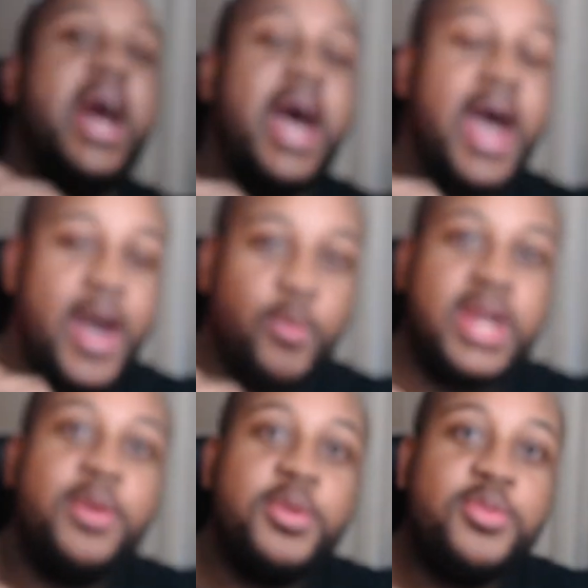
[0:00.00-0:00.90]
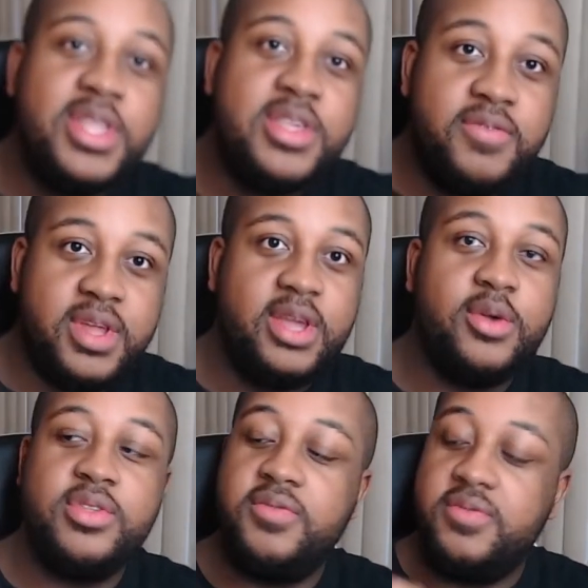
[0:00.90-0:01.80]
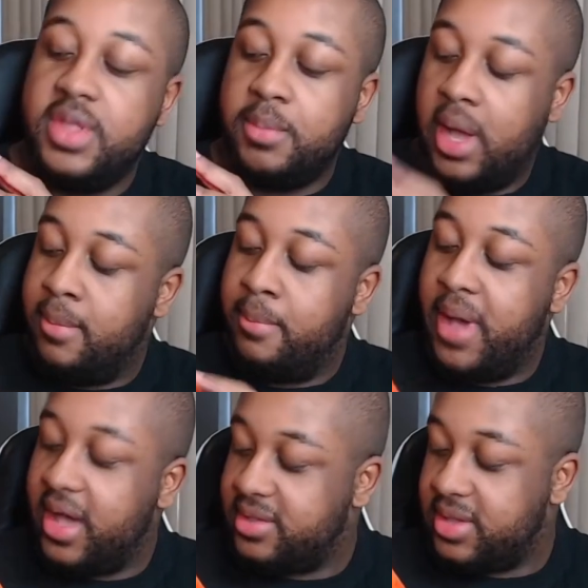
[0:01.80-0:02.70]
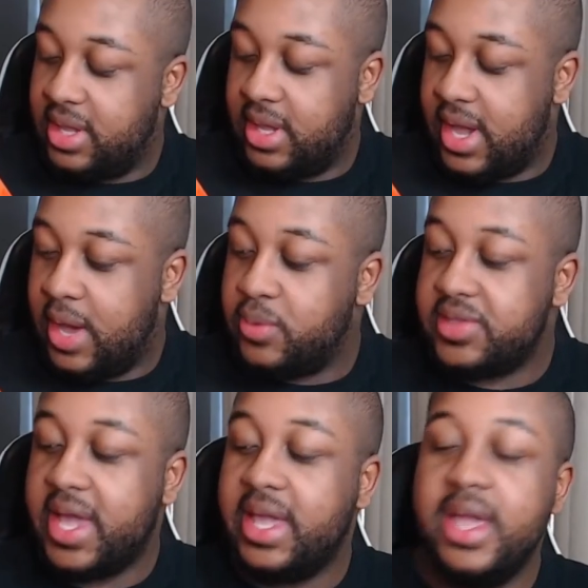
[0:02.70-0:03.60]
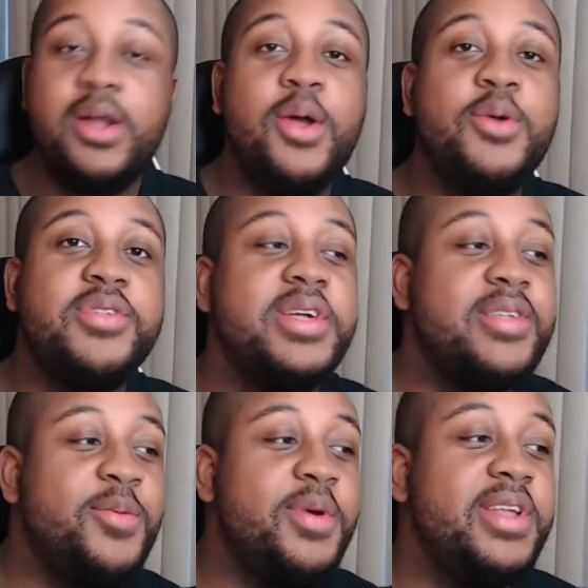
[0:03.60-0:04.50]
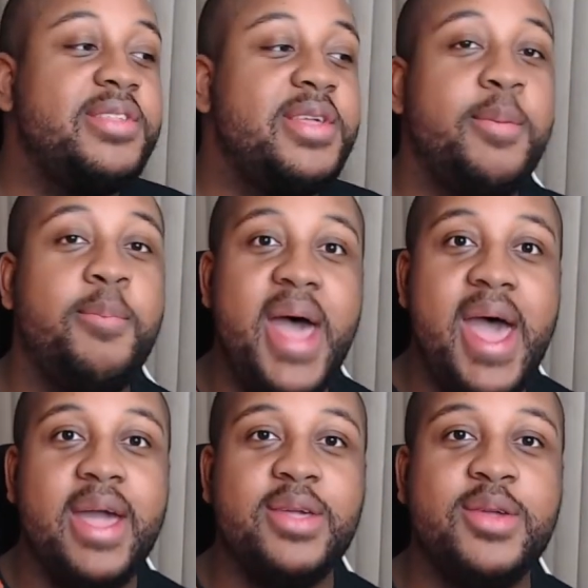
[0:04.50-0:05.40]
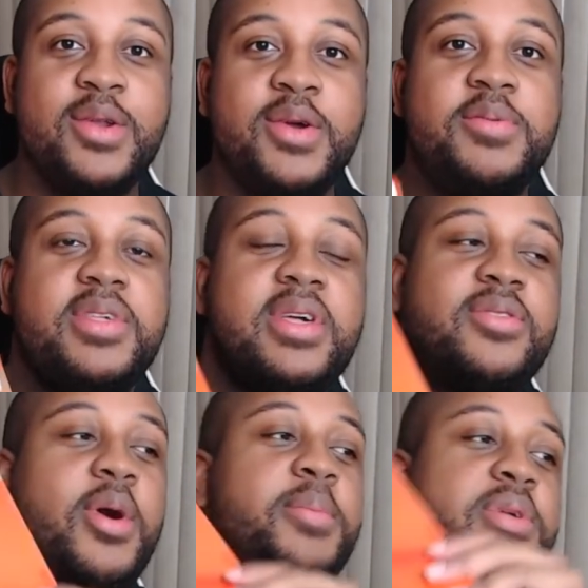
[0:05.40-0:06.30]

when I was watching videos of them unboxing, I was like, get closer because I want to see the bag. You know what I'm saying? So I'm going to